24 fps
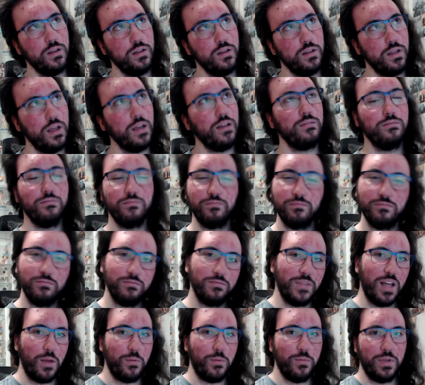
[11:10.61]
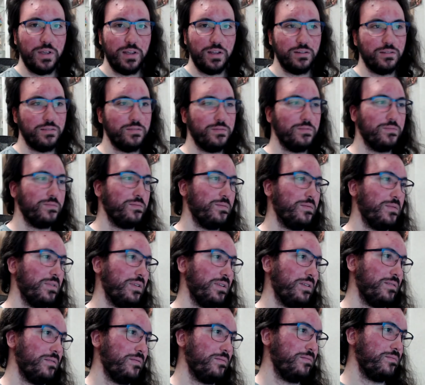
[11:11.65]
Yeah, I mean,
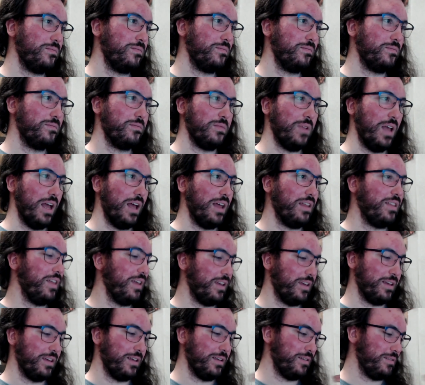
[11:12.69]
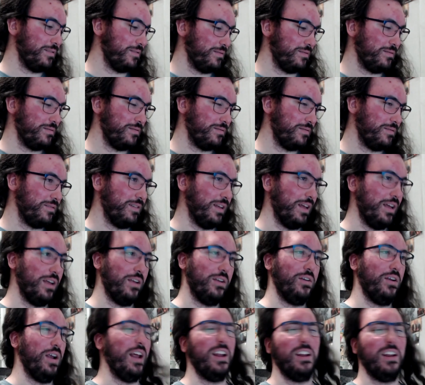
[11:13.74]
I think
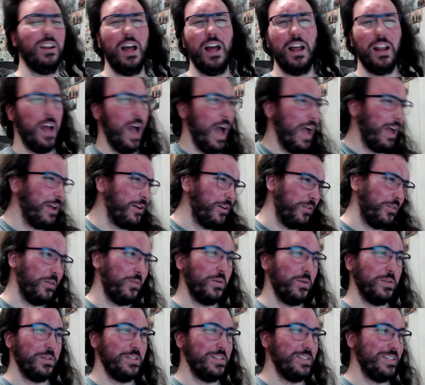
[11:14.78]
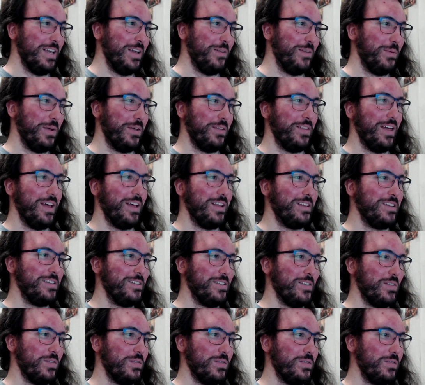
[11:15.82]
I don't know what to say about that.
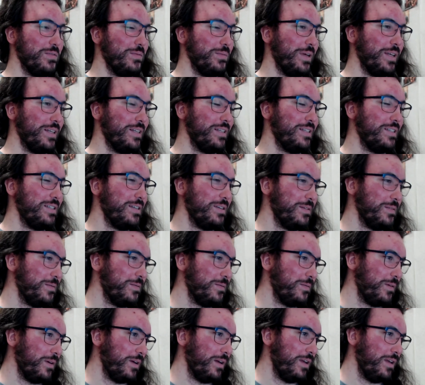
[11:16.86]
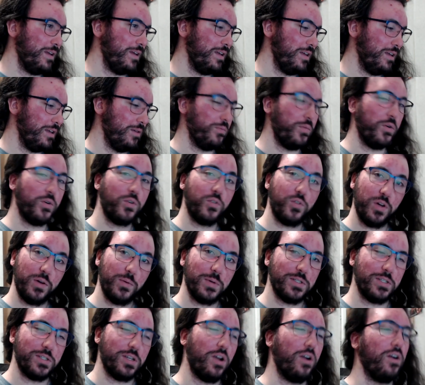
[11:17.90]
So, but Bone
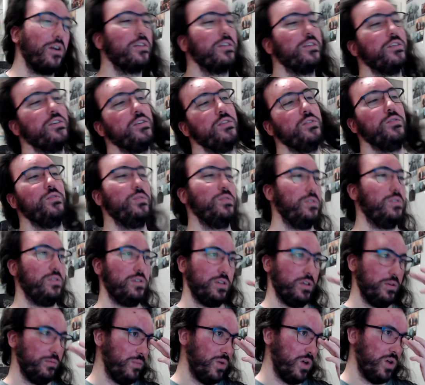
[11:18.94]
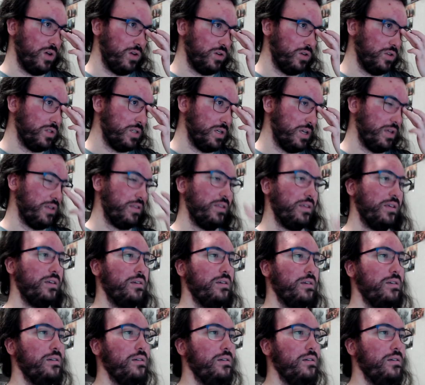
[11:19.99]
Reapers are cool looking models, I think.